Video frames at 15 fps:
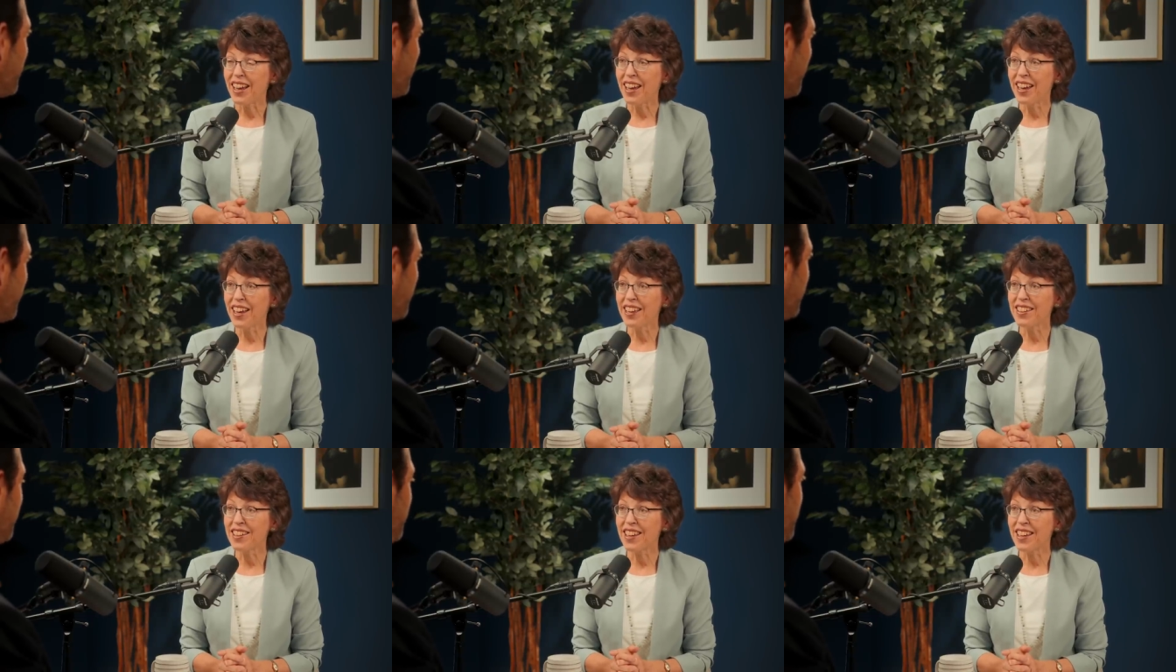
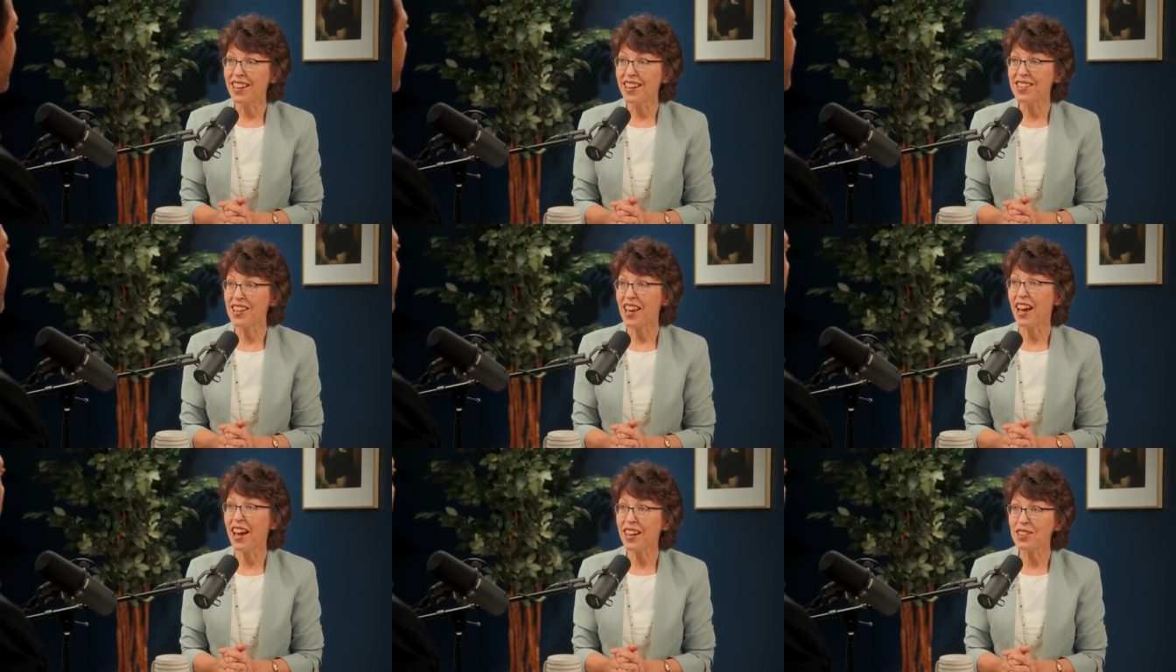And
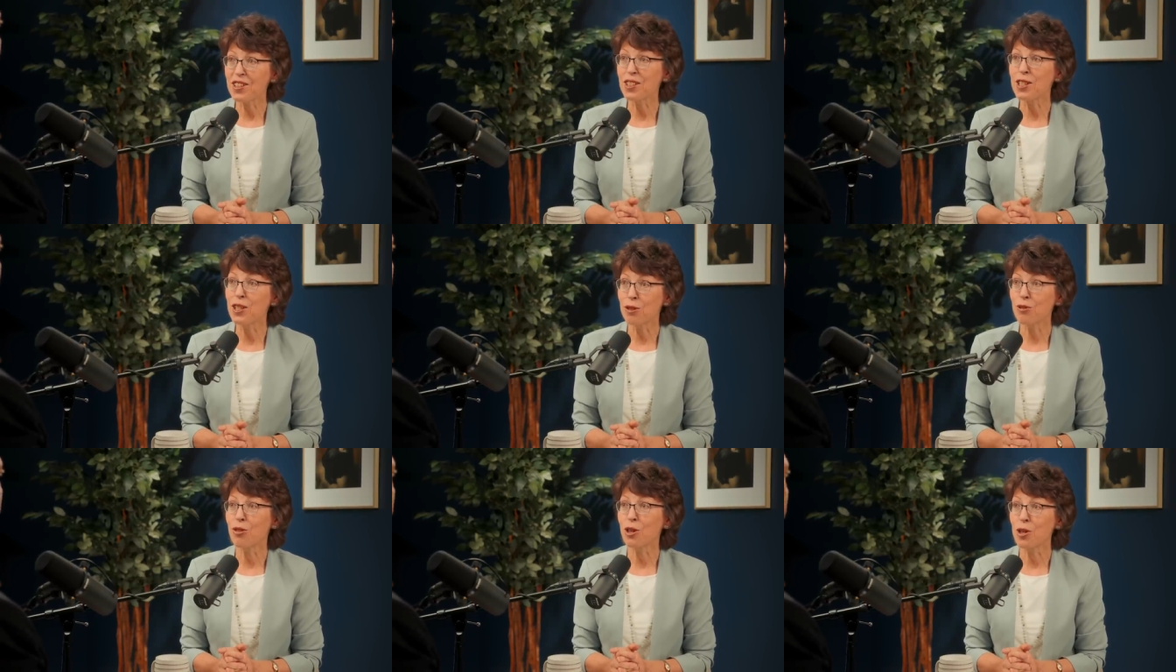it's actually
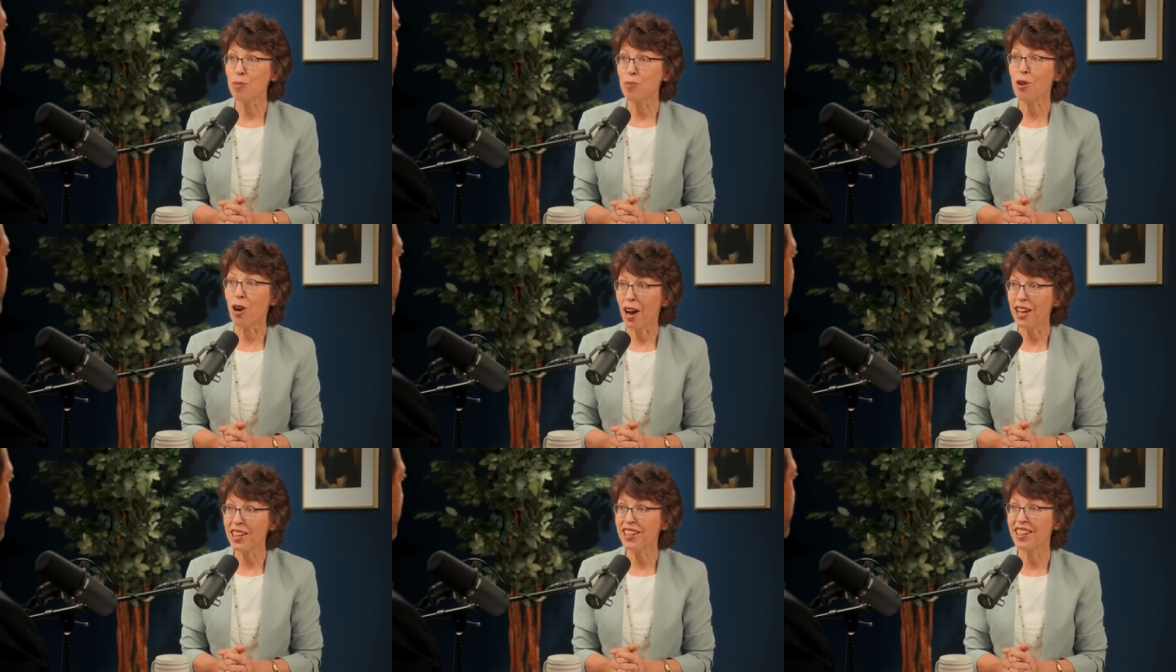good for your
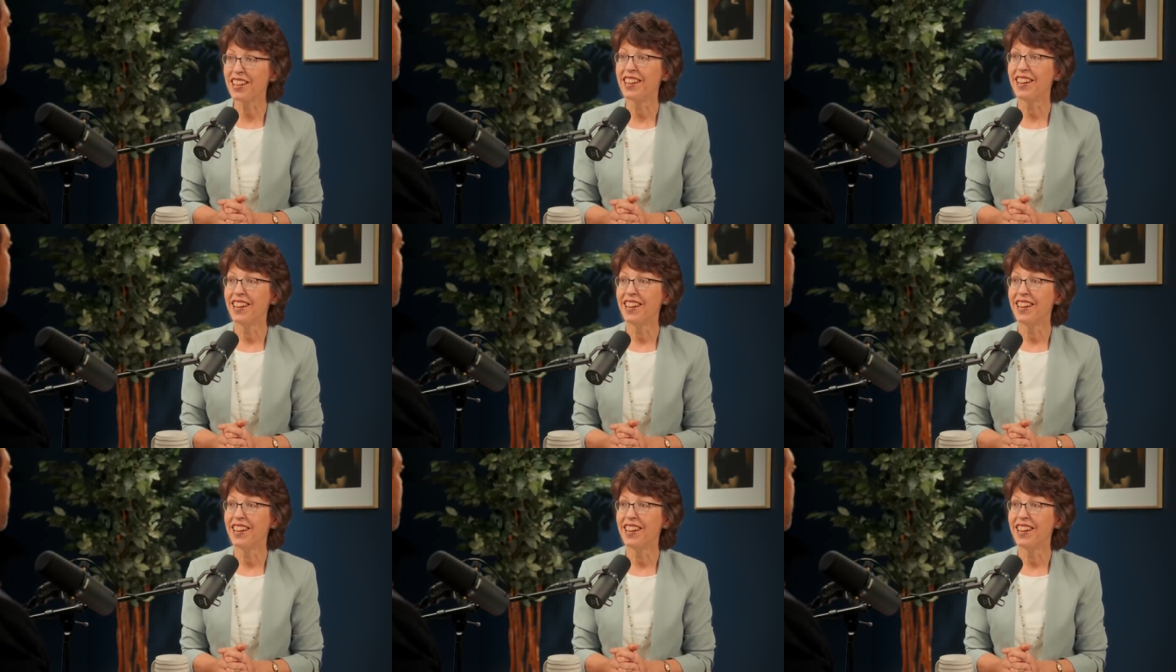pride